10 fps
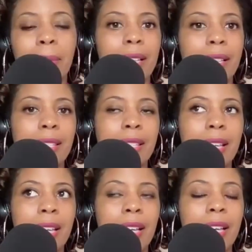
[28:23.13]
because
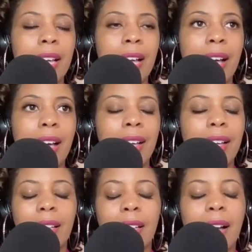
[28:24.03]

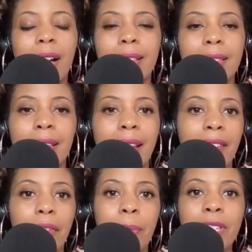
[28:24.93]
I can say the
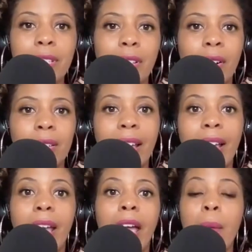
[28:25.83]
affirmations all
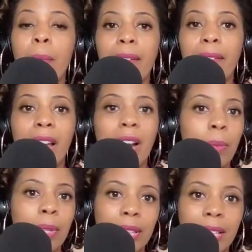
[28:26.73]
day, but if I
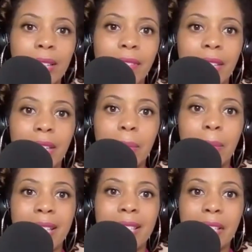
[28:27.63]
don't believe it
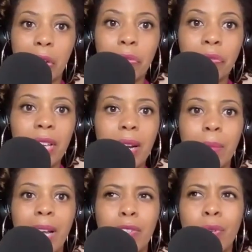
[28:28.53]
myself and
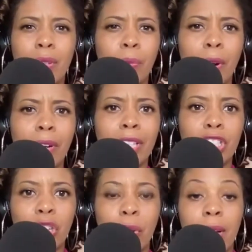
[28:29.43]
I'm not doing the work
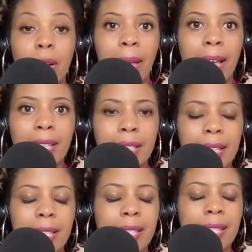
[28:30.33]
and showing up as
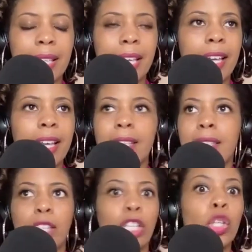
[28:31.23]
this
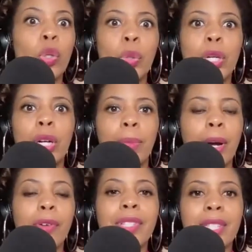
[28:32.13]
secure
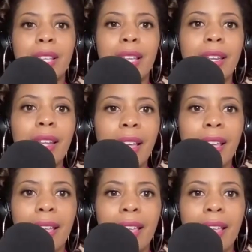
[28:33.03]
person,